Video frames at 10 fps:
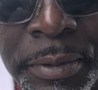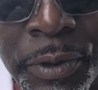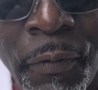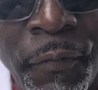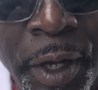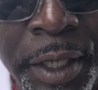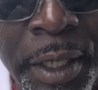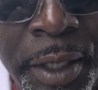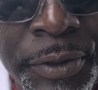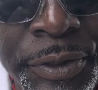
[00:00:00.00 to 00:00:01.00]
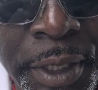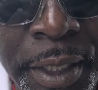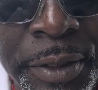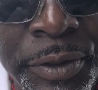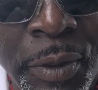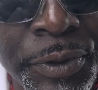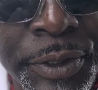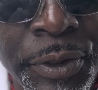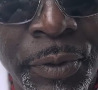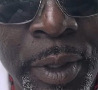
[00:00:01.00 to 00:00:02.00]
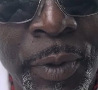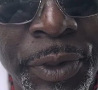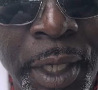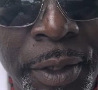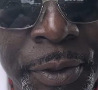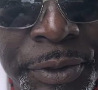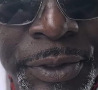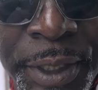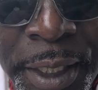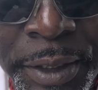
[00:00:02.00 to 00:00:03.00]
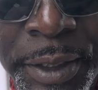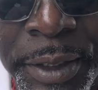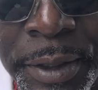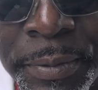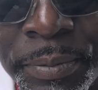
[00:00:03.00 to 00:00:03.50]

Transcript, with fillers: Don't fight it, understand it. Don't disagree with it, understand it.